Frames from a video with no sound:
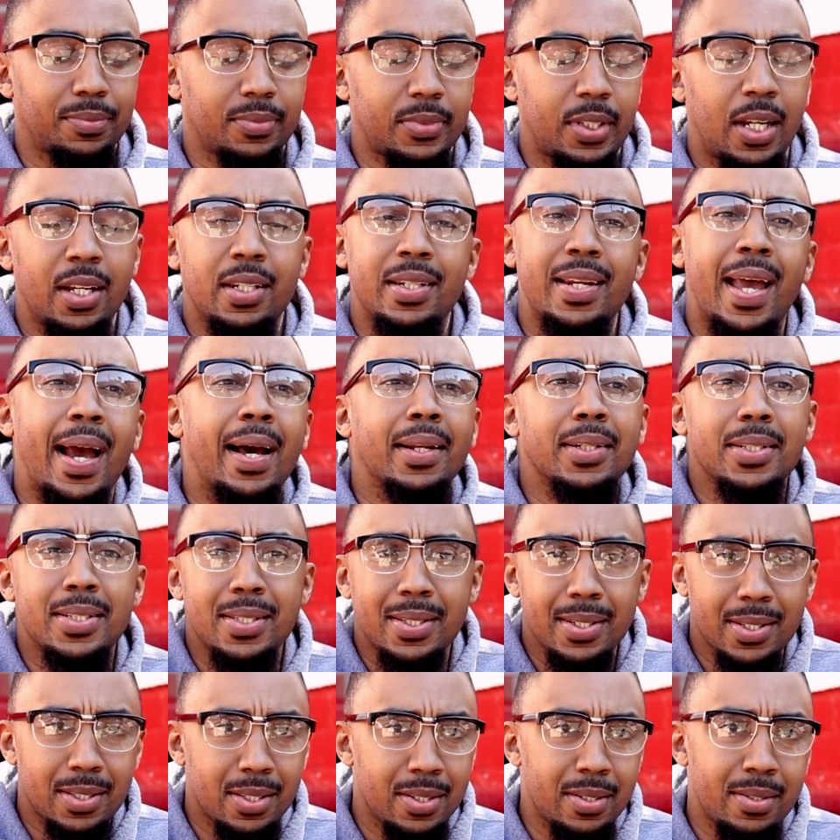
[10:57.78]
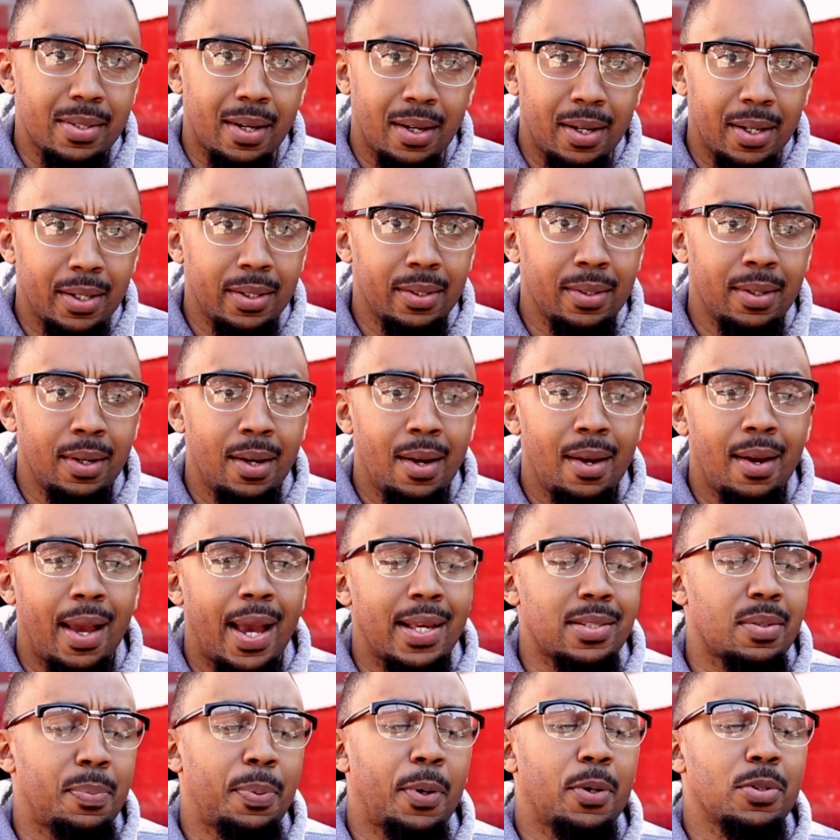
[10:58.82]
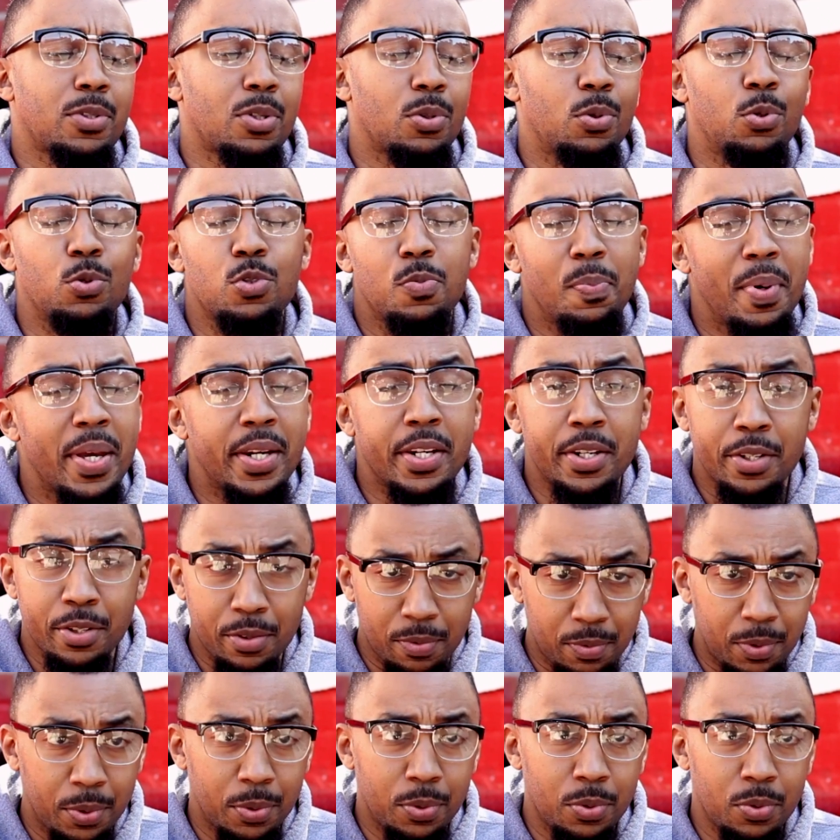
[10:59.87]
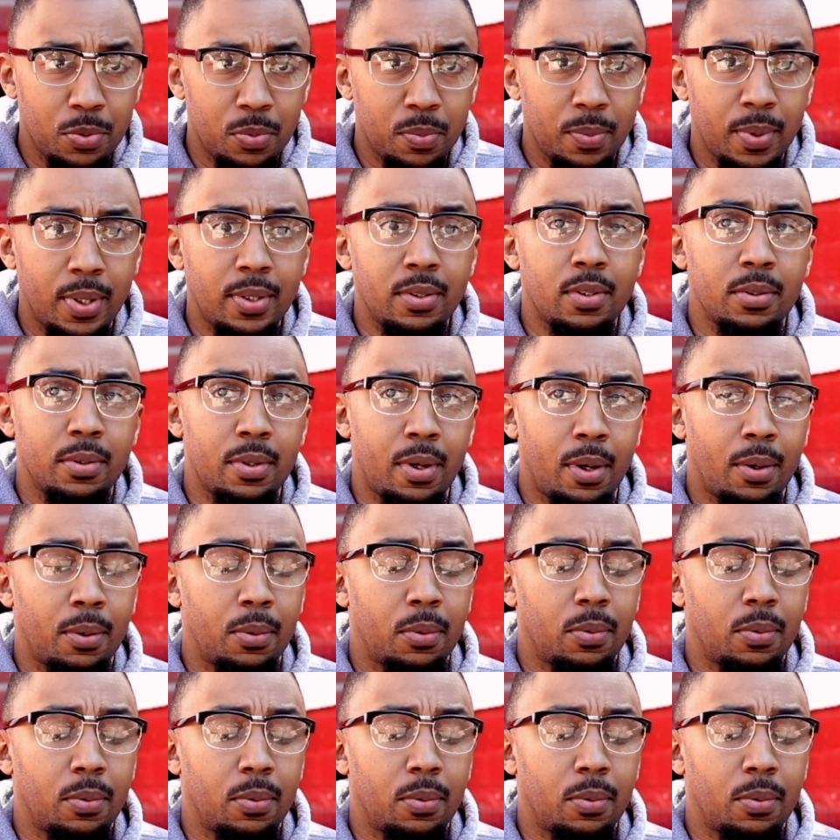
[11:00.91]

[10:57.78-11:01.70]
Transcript: analysis done, as a person who's been in the room, you know,